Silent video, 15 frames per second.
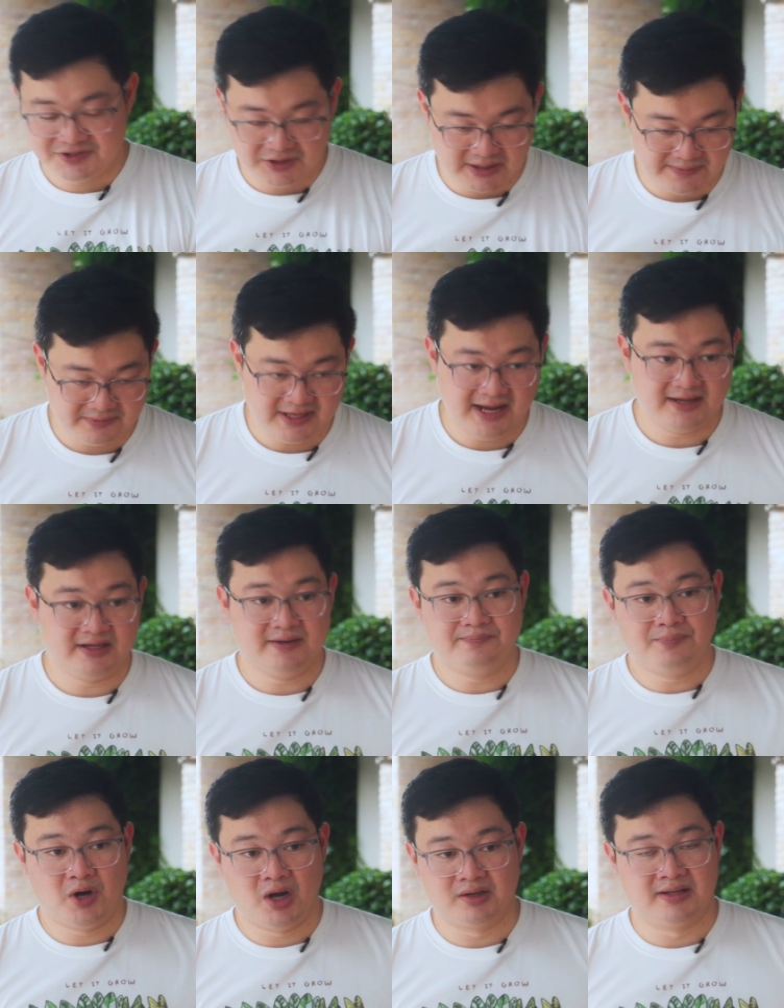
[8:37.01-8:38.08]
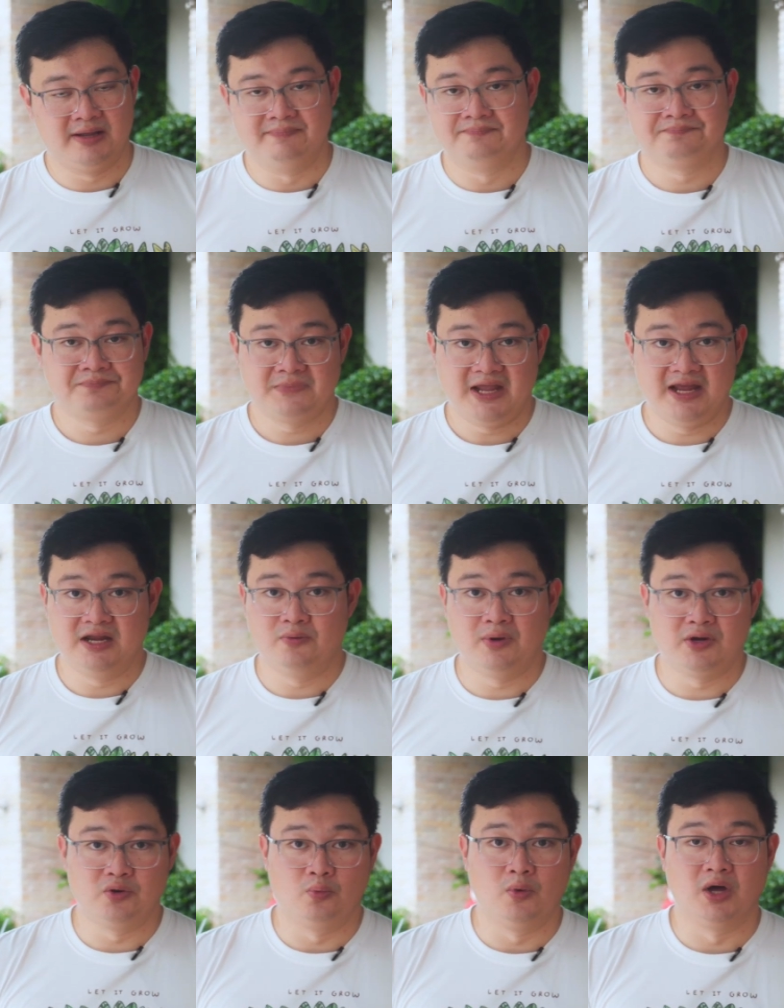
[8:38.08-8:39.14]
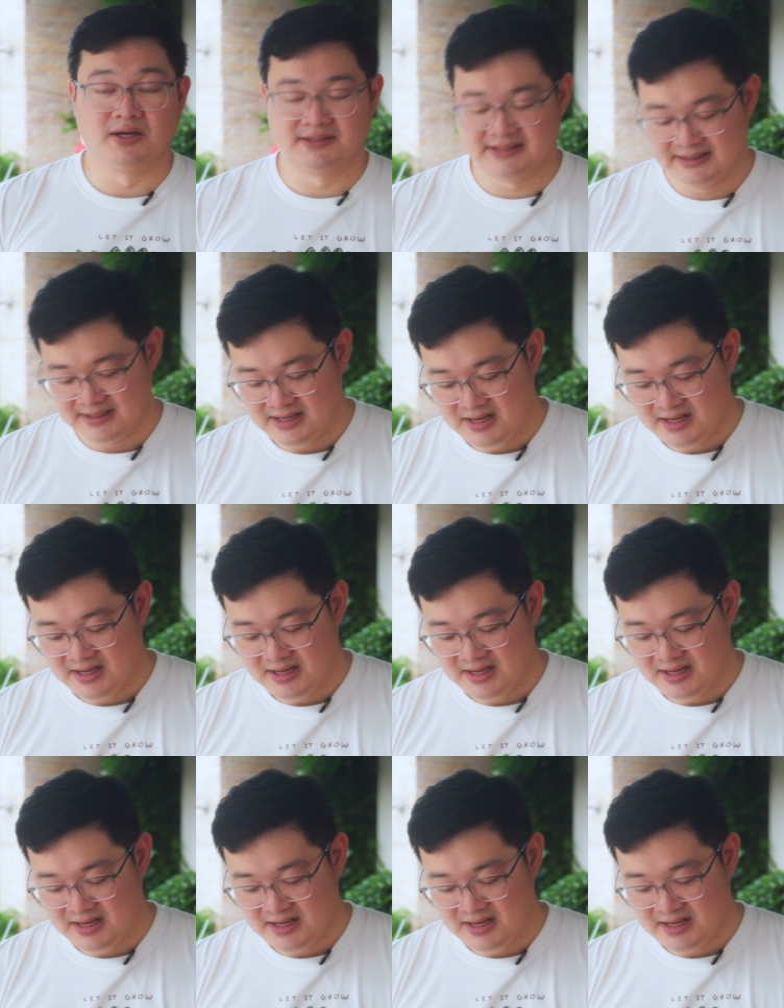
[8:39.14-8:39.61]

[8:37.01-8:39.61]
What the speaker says: you can take them, pot them anywhere you want.